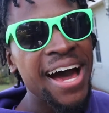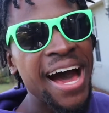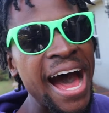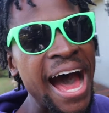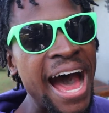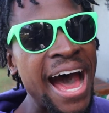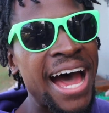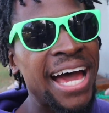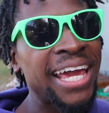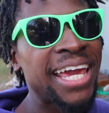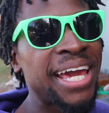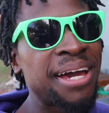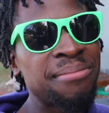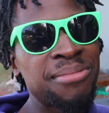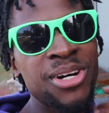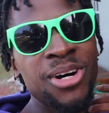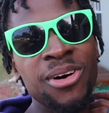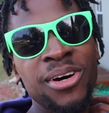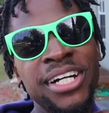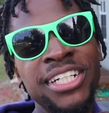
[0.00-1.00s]
I am
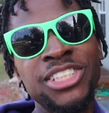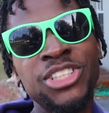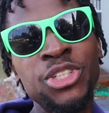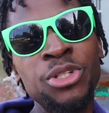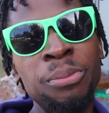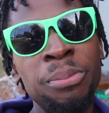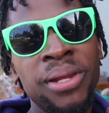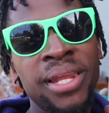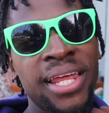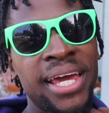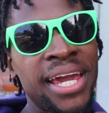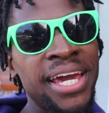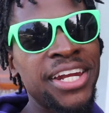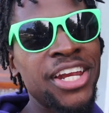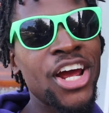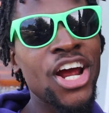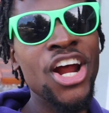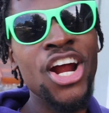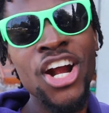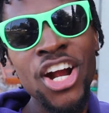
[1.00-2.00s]
going to plant
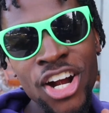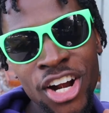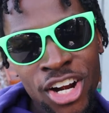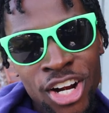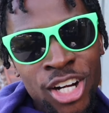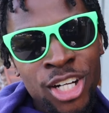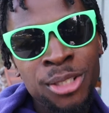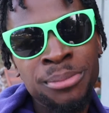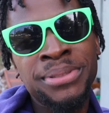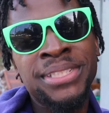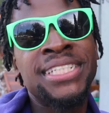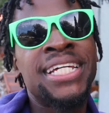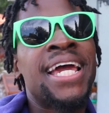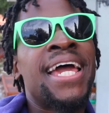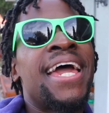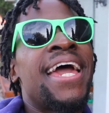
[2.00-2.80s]
herbs